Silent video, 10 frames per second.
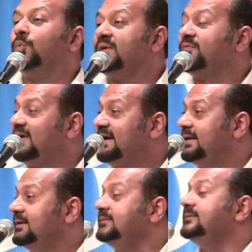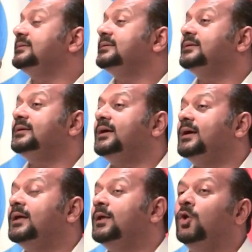we find
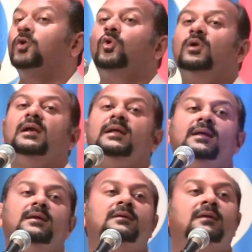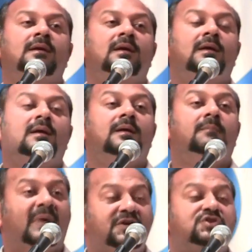not only
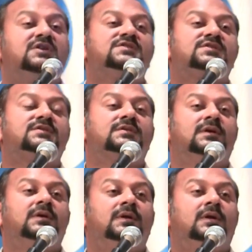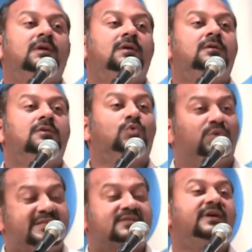measures
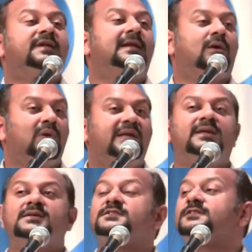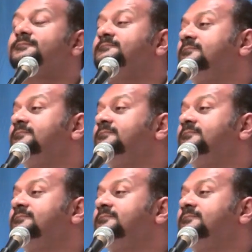to discredit our leaders,